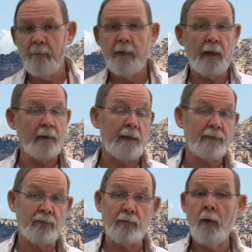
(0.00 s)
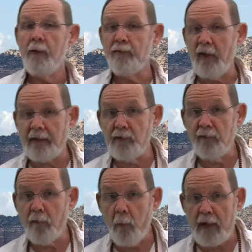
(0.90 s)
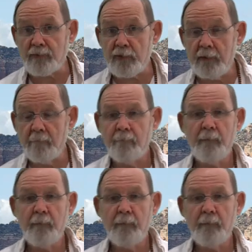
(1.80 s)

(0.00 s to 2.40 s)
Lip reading: I'd like to thank you for watching.